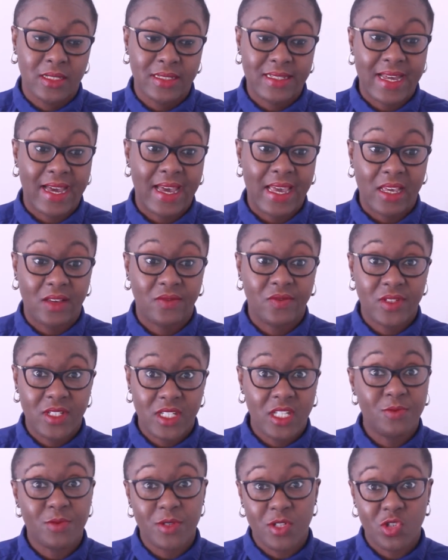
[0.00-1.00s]
dive
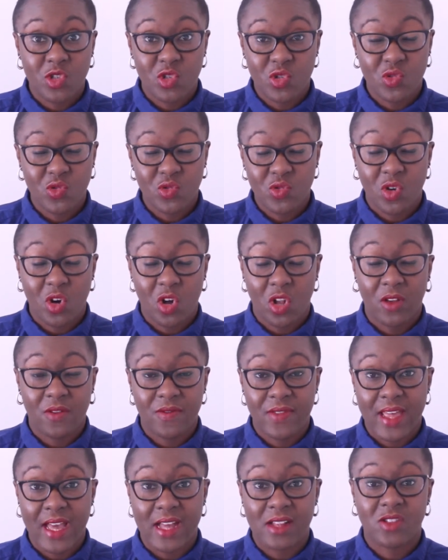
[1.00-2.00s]
deep into all
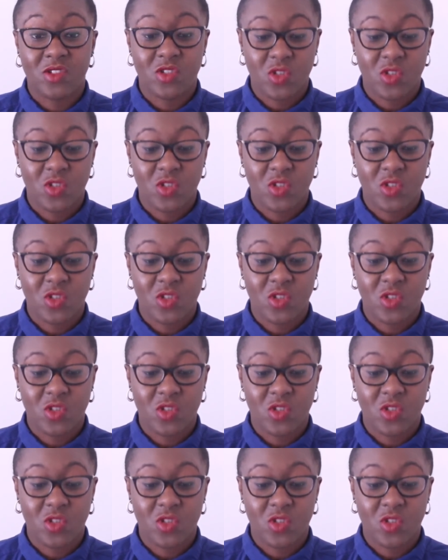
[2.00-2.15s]
of that.